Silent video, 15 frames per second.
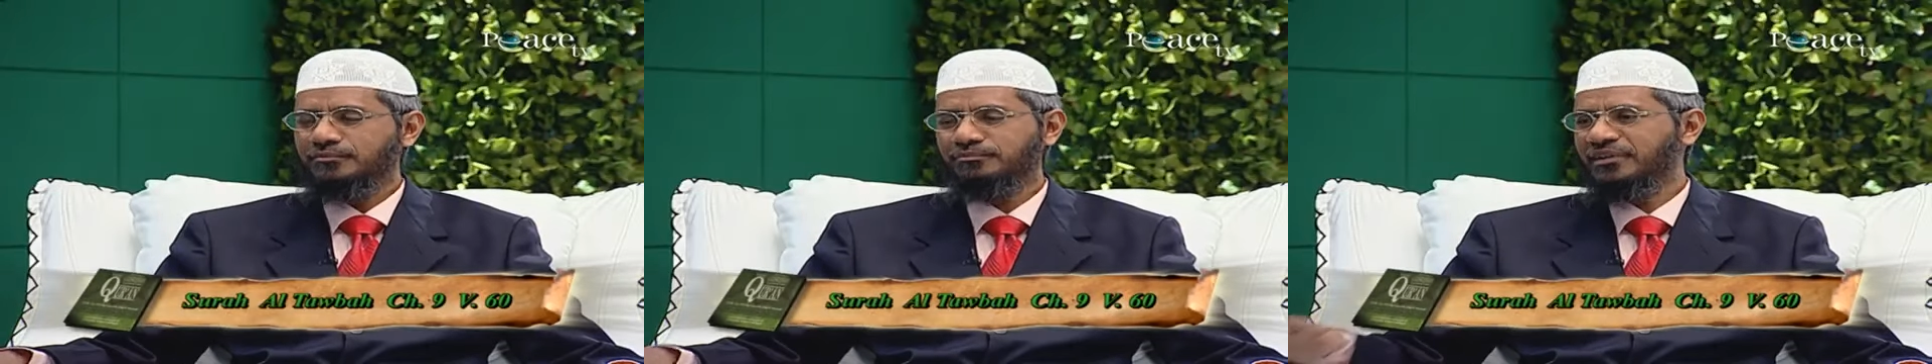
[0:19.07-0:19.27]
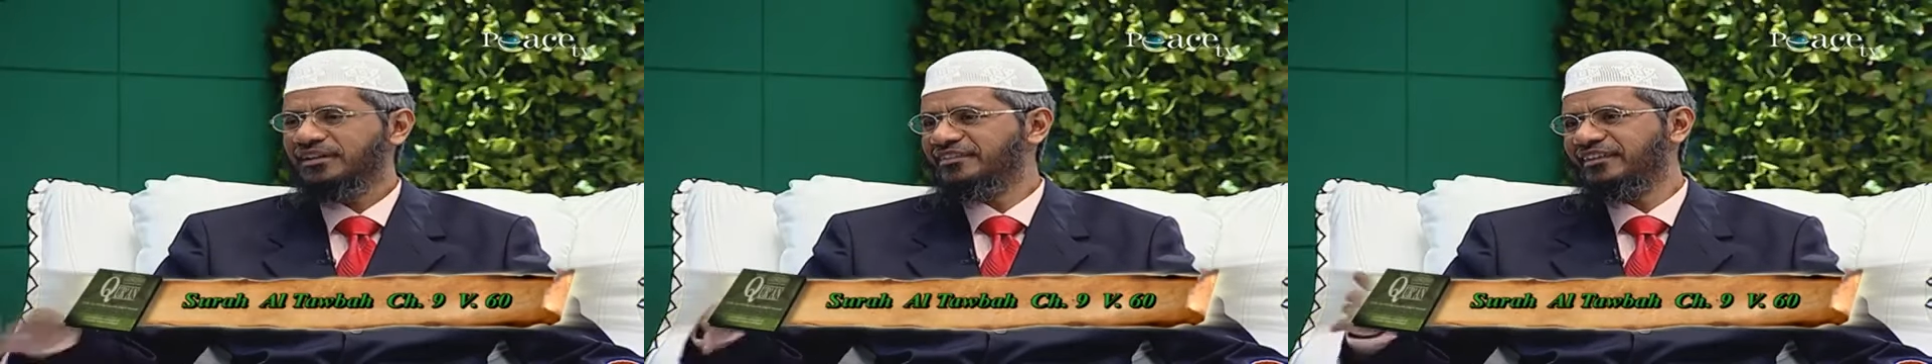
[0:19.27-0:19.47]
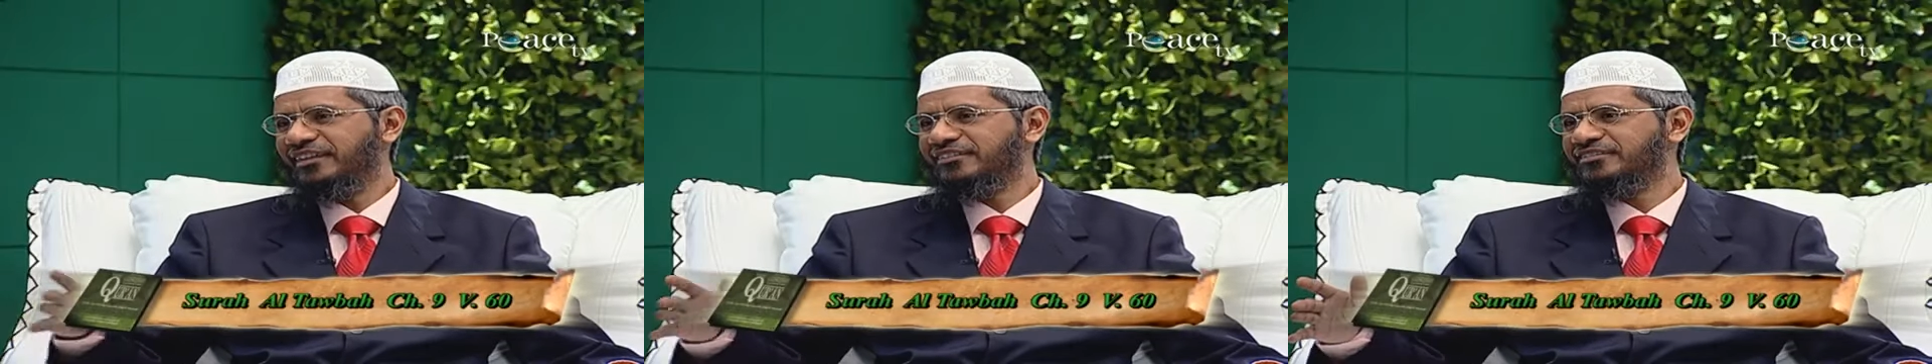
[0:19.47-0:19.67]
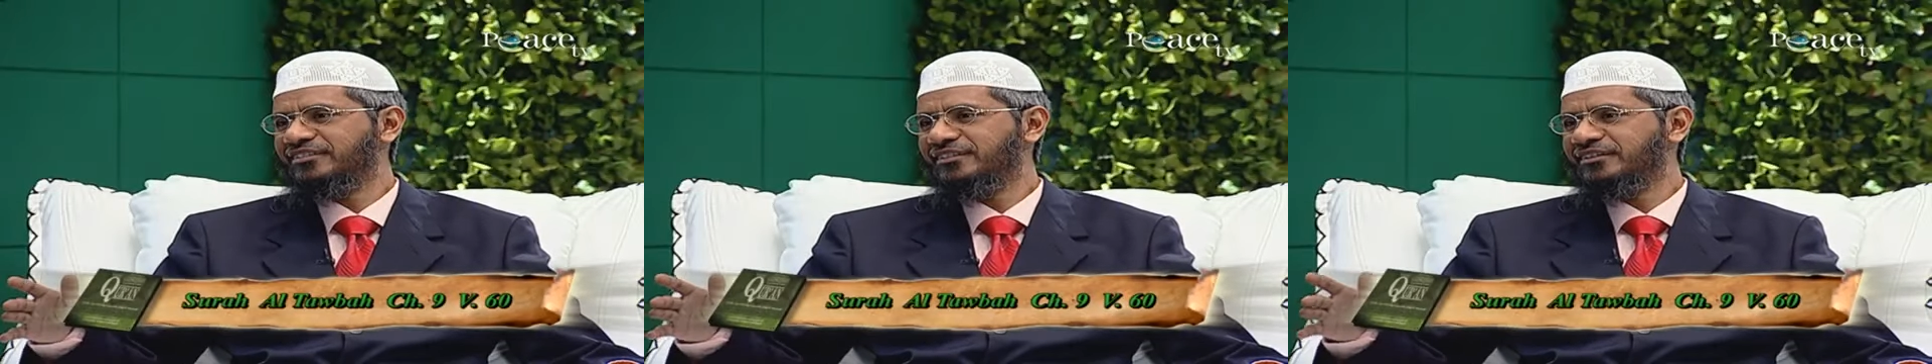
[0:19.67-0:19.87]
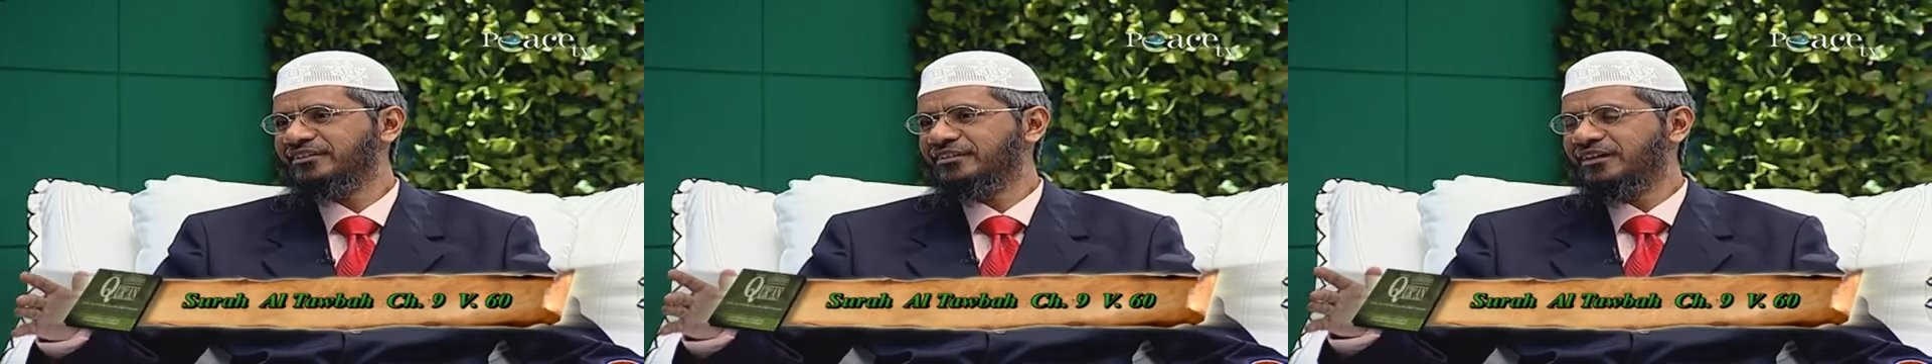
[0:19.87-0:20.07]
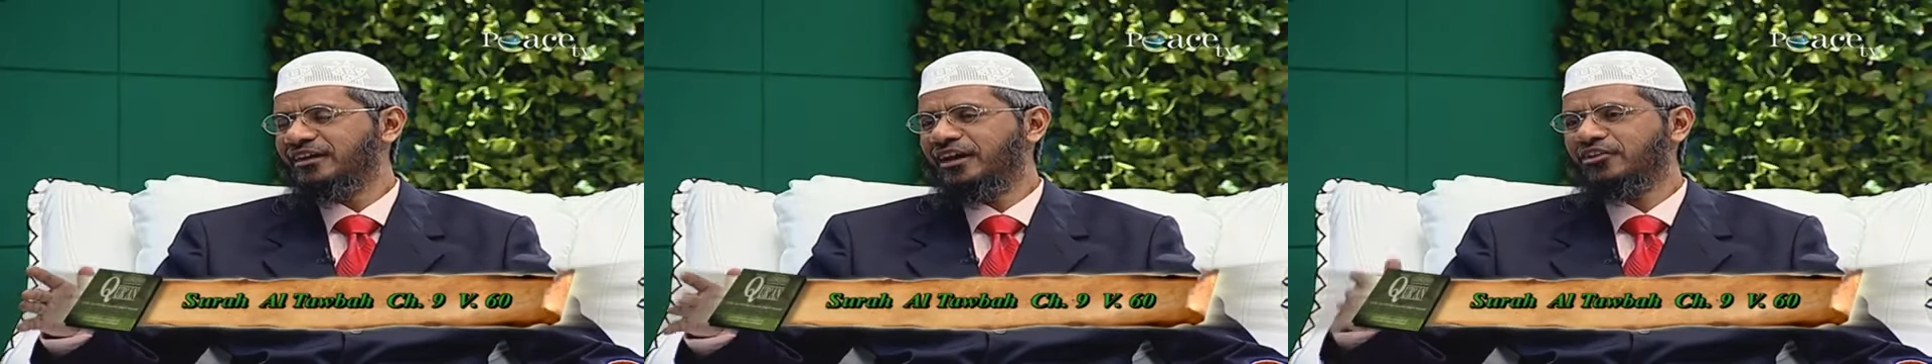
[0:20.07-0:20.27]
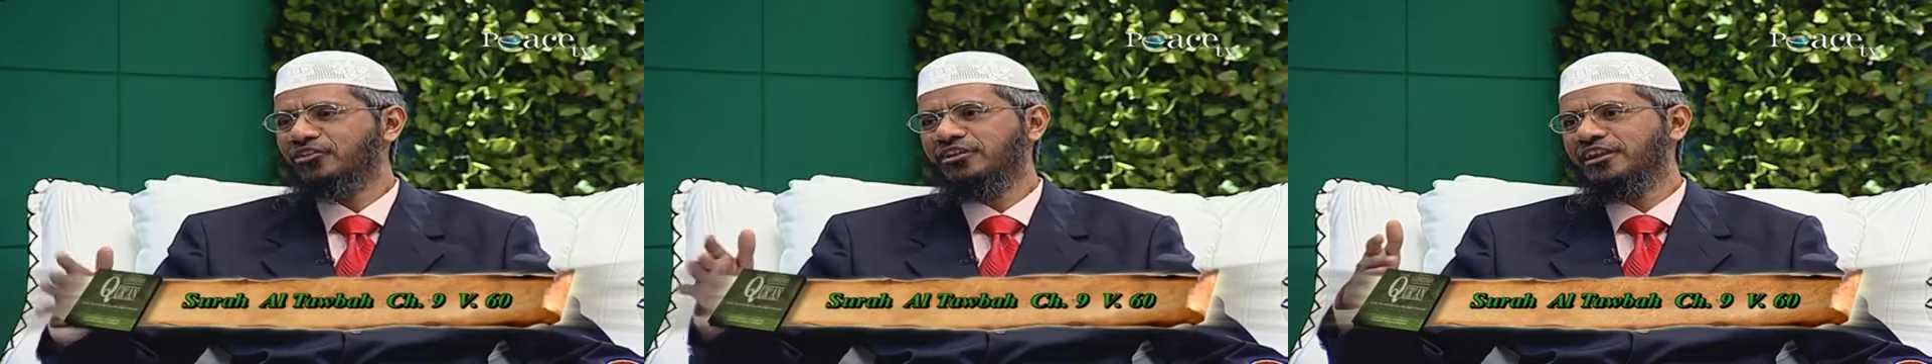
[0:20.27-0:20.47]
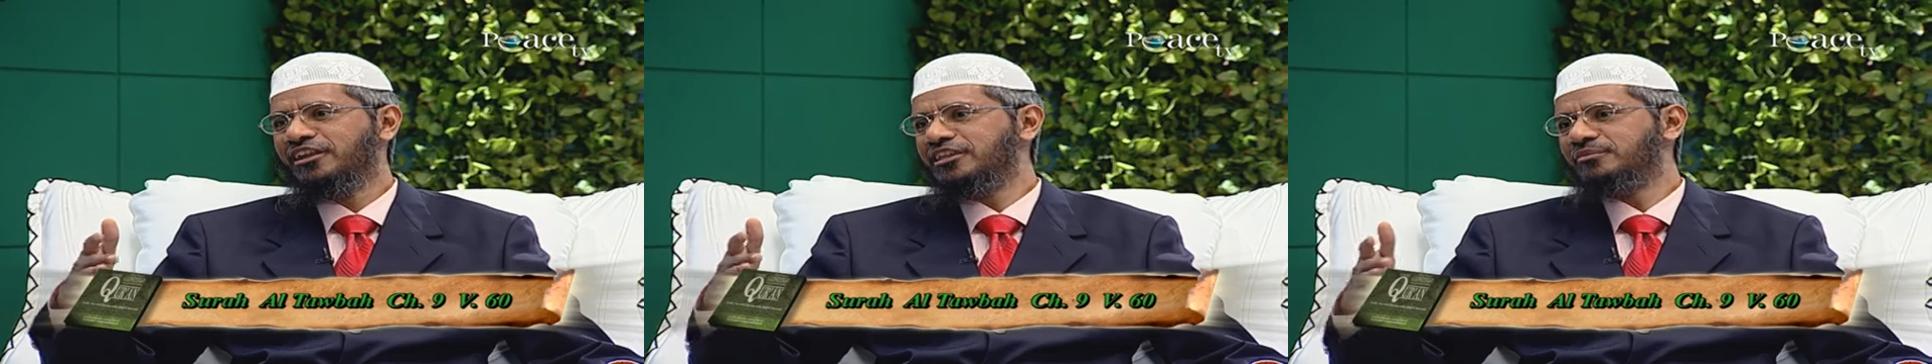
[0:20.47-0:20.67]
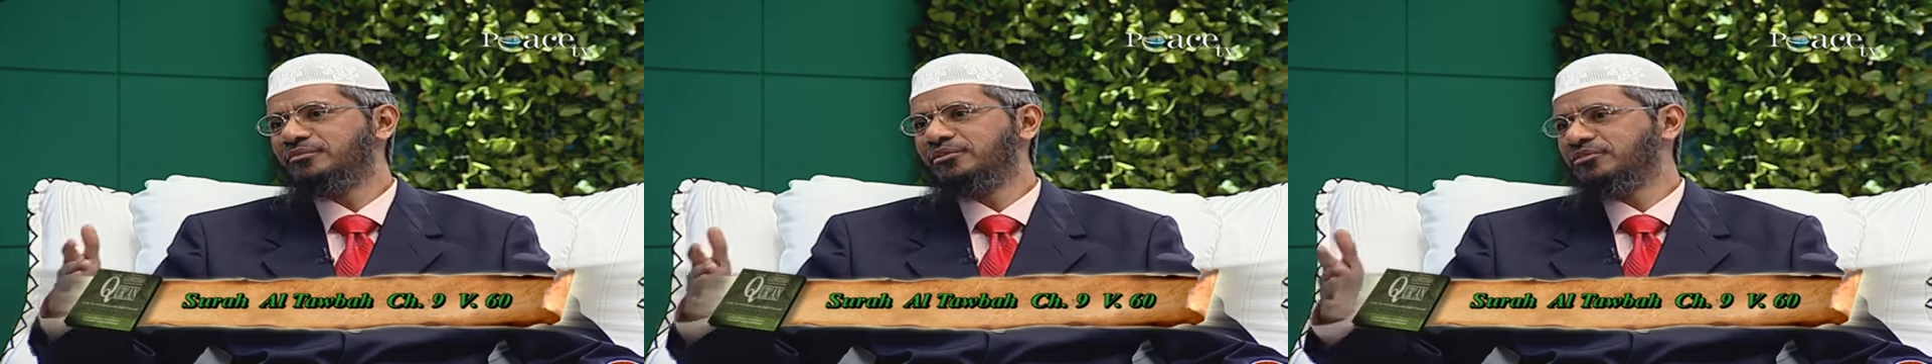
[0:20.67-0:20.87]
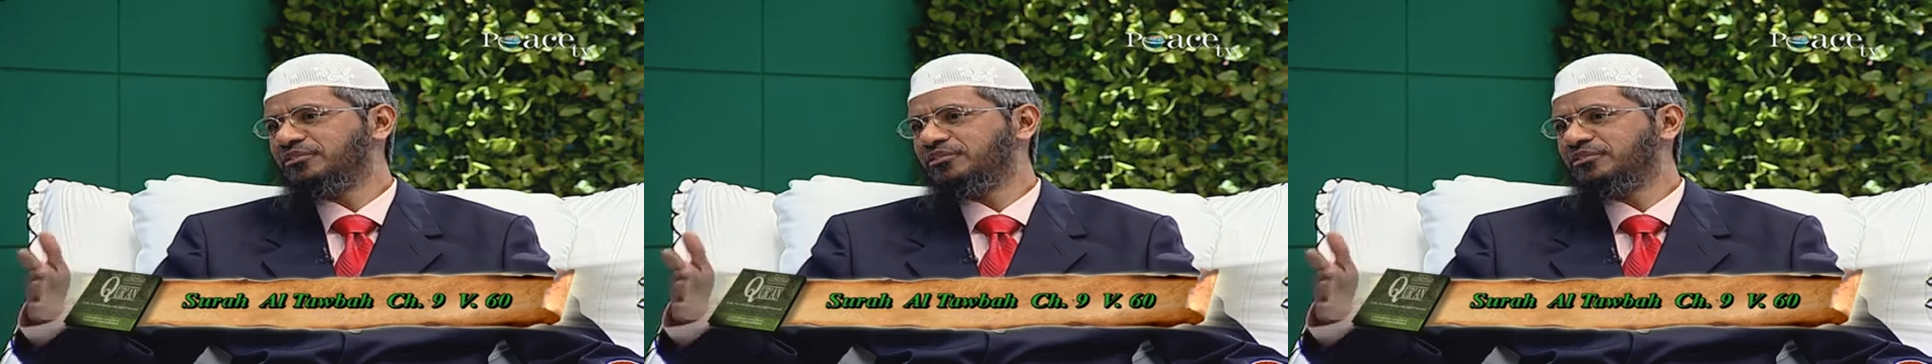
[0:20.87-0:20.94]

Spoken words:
but natural, are not eligible